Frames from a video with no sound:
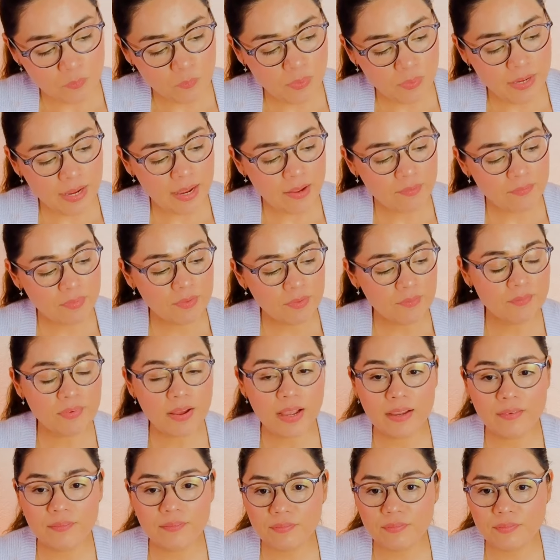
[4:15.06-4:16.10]
We have the
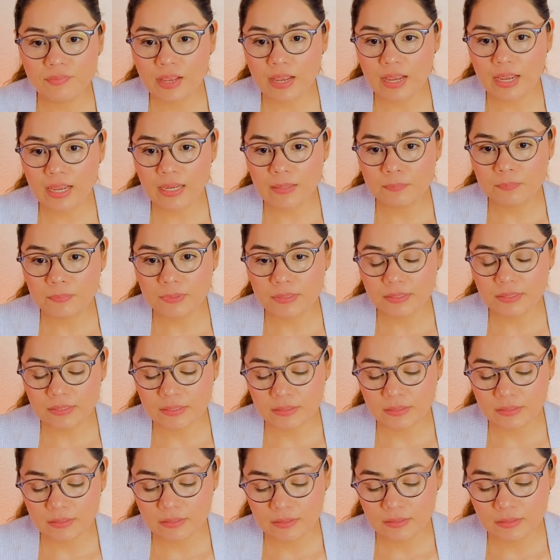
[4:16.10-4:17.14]
Five of
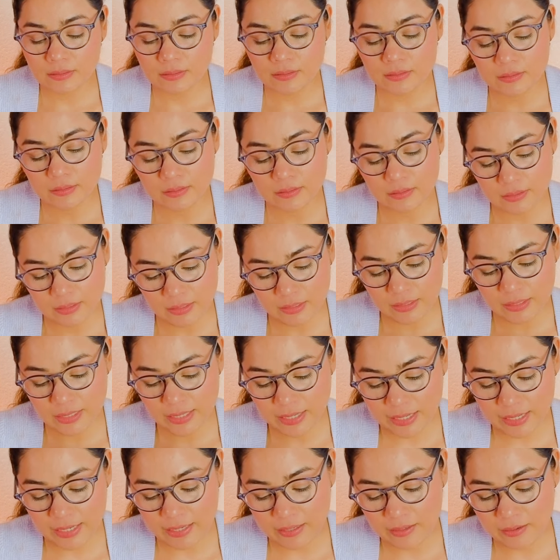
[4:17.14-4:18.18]
Cups.
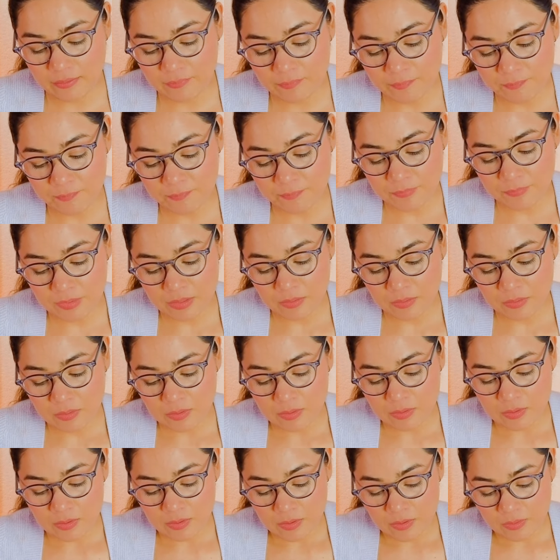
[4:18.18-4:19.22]
Again,
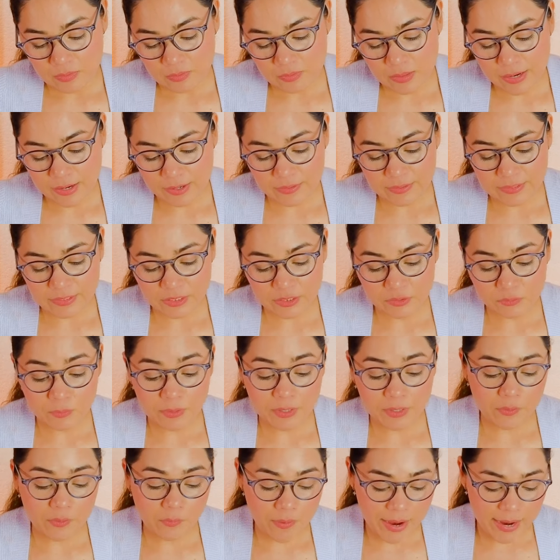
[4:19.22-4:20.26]
there's
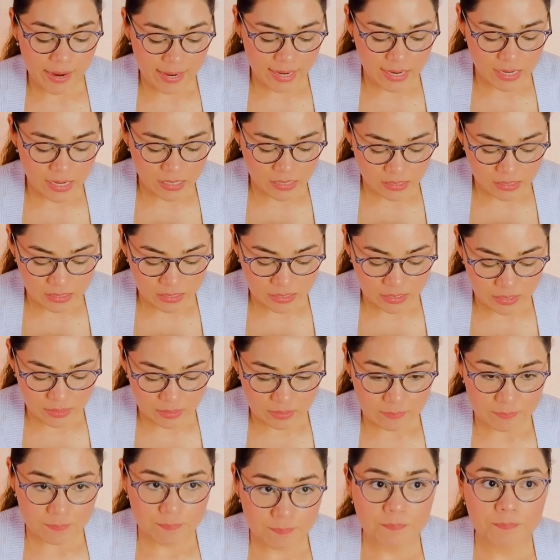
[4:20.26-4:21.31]
regret.
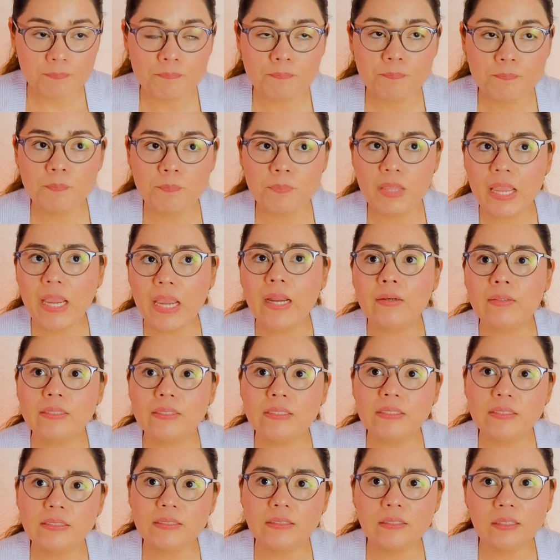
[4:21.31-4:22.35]

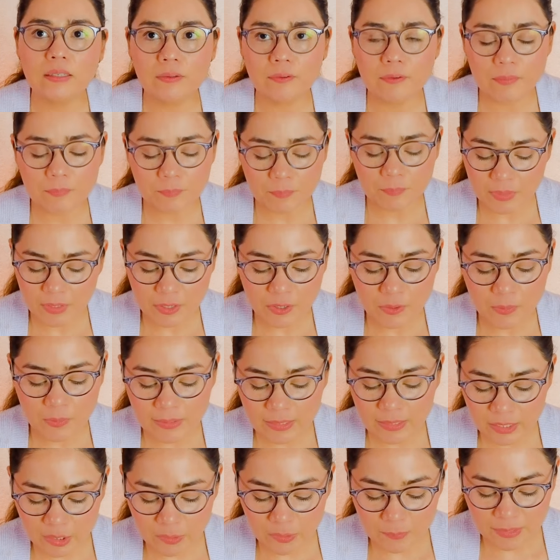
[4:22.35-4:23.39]
There's, you know,
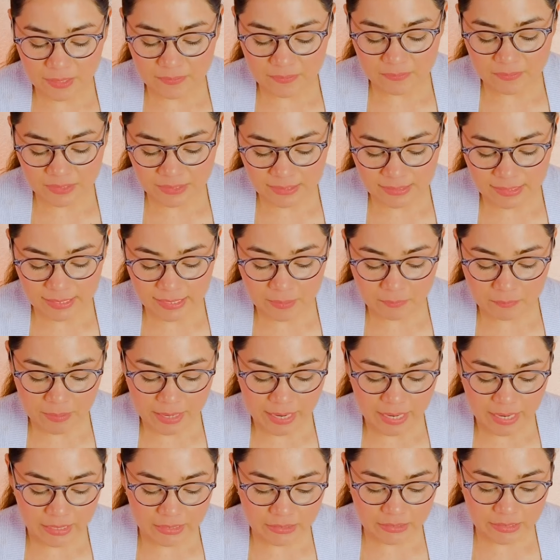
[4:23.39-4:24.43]
a little bit of
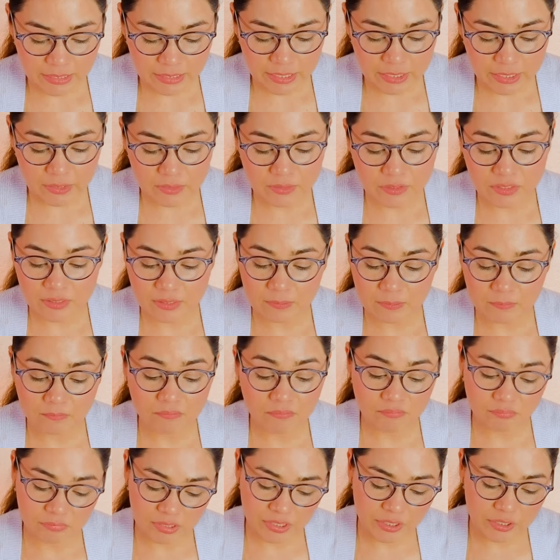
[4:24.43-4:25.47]
setbacks here,
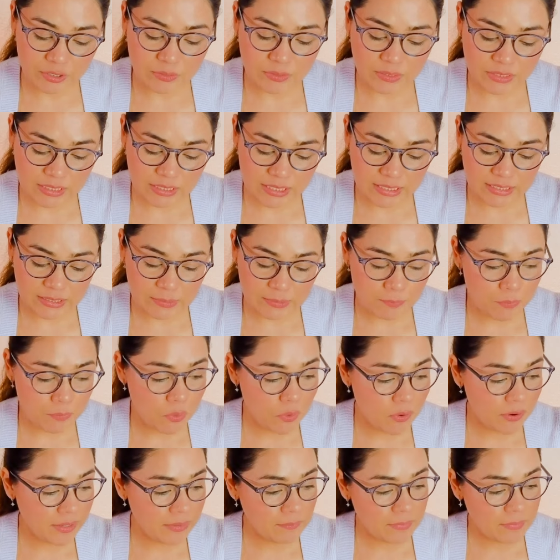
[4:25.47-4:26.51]
some, you know,
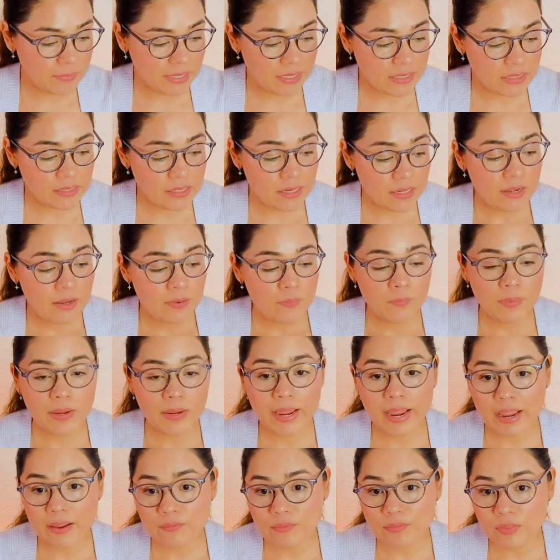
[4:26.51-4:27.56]
disappointment. We
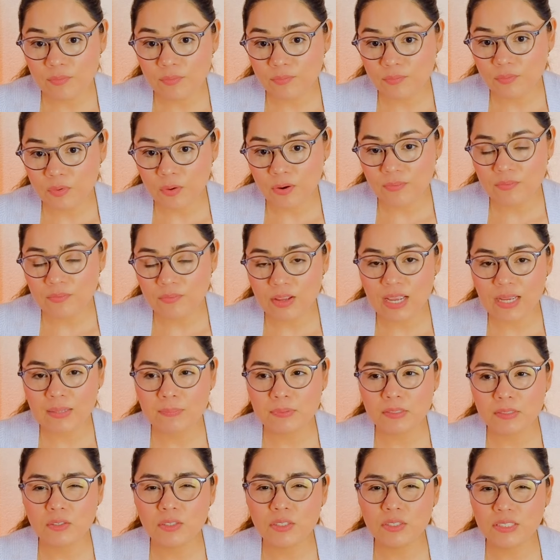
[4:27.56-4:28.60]
have the Four of
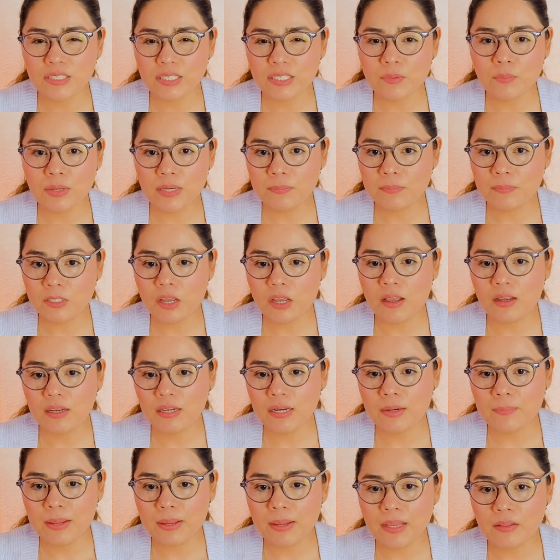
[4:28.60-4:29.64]
Cups. So you see what I'm
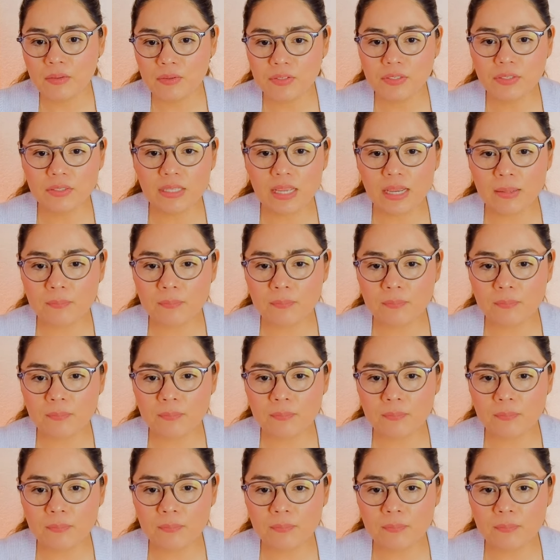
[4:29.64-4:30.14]
talking about?